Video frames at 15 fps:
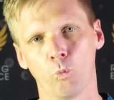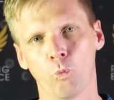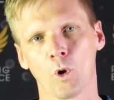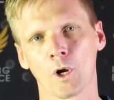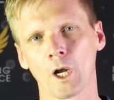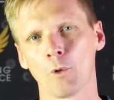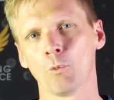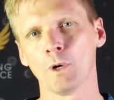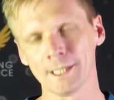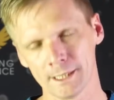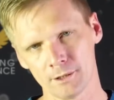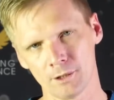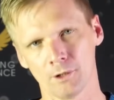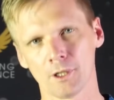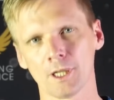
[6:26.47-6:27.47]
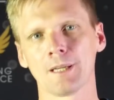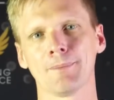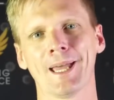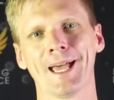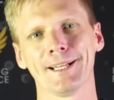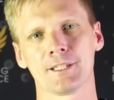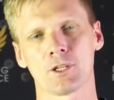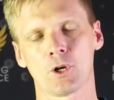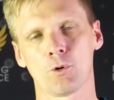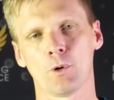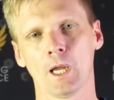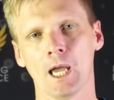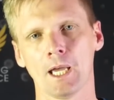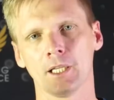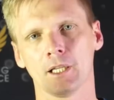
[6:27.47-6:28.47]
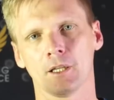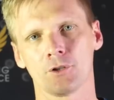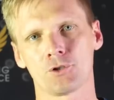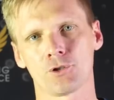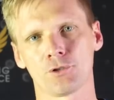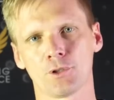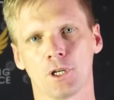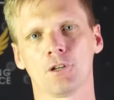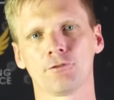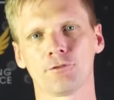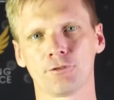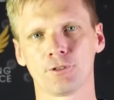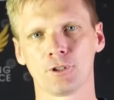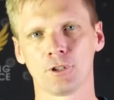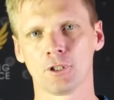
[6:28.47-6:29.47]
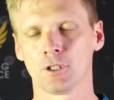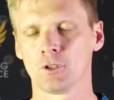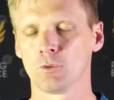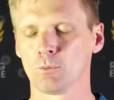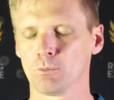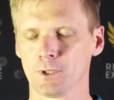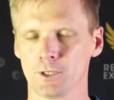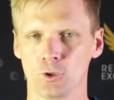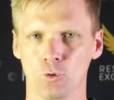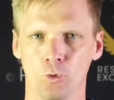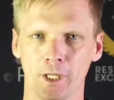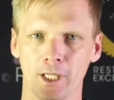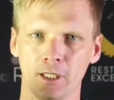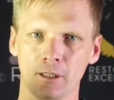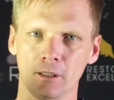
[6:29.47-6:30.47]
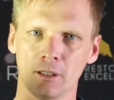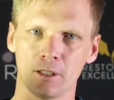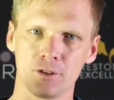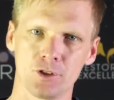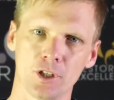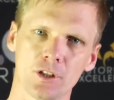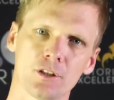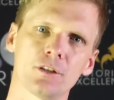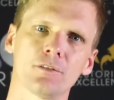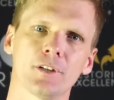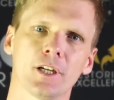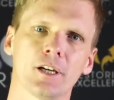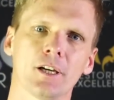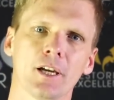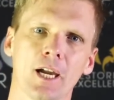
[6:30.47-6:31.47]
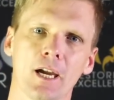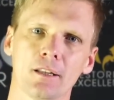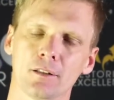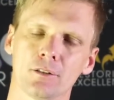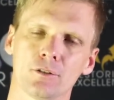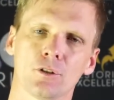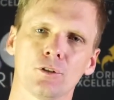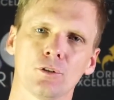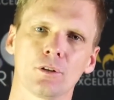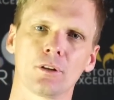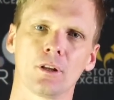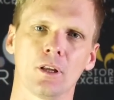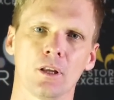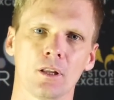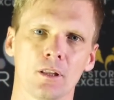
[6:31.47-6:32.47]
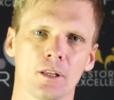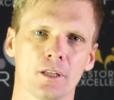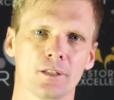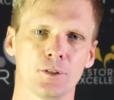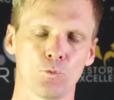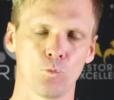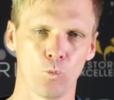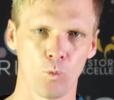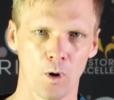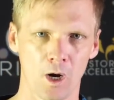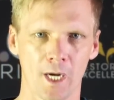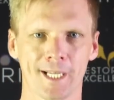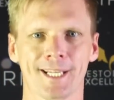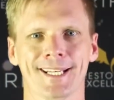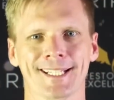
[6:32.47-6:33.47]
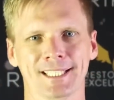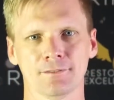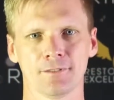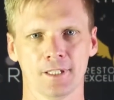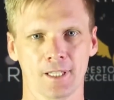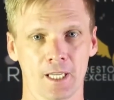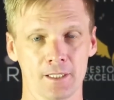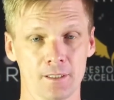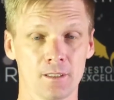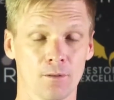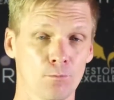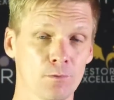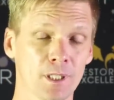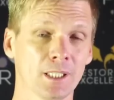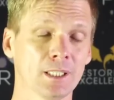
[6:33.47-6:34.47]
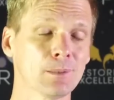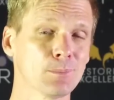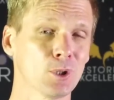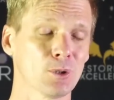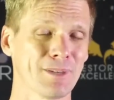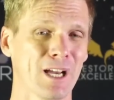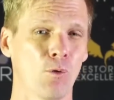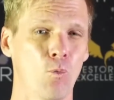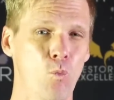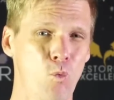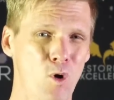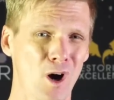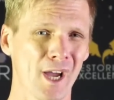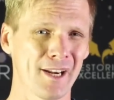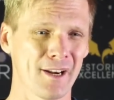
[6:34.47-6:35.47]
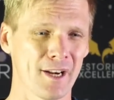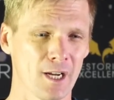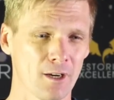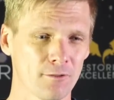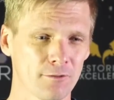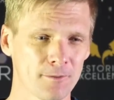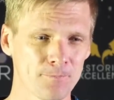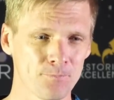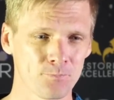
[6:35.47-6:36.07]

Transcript: What I'm really talking about is creating a trough between the gingiva and the tooth that is wide enough, and that's the really important part, wide enough.